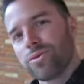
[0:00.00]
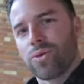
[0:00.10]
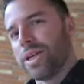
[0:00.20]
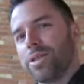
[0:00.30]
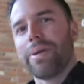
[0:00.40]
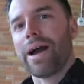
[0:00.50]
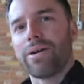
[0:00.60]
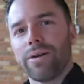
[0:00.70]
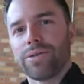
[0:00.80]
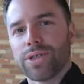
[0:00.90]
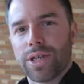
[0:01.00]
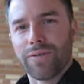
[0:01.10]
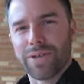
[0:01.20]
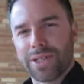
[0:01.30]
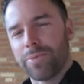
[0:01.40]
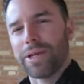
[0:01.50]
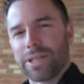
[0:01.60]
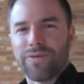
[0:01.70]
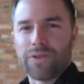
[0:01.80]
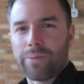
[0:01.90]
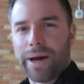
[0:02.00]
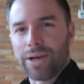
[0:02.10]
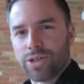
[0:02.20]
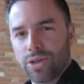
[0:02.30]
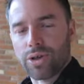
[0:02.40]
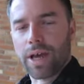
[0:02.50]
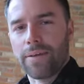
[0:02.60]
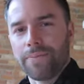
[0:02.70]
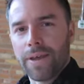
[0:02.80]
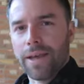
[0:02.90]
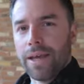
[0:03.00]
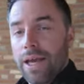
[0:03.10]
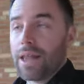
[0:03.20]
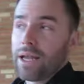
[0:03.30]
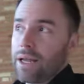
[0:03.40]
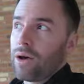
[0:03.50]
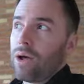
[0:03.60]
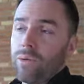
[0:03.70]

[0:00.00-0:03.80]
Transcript: crazy backgrounds and stuff because it's basically for the buyers to look at. And then uh,